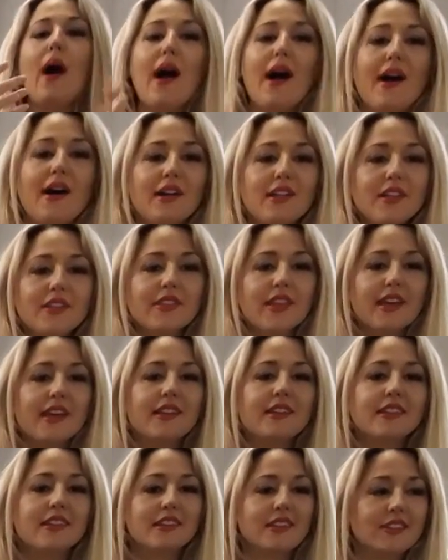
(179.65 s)
while
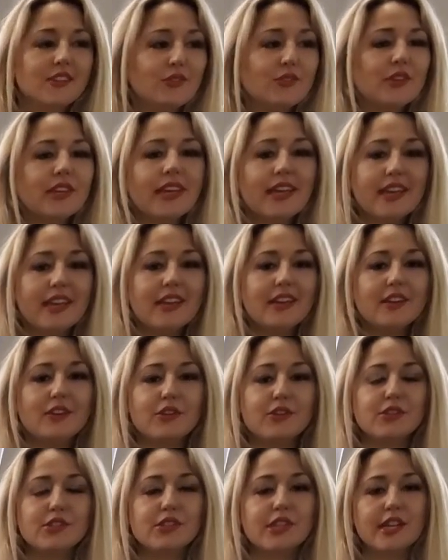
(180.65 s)
that you can
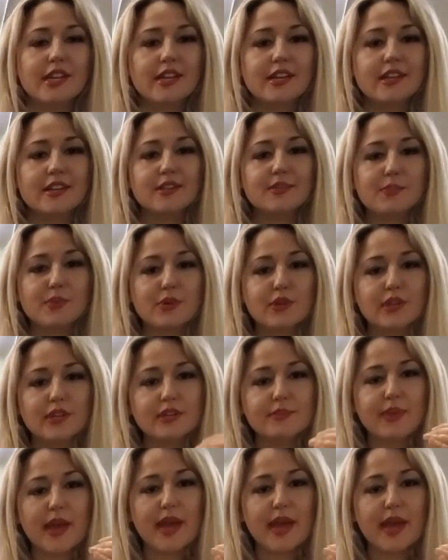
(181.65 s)
understand putting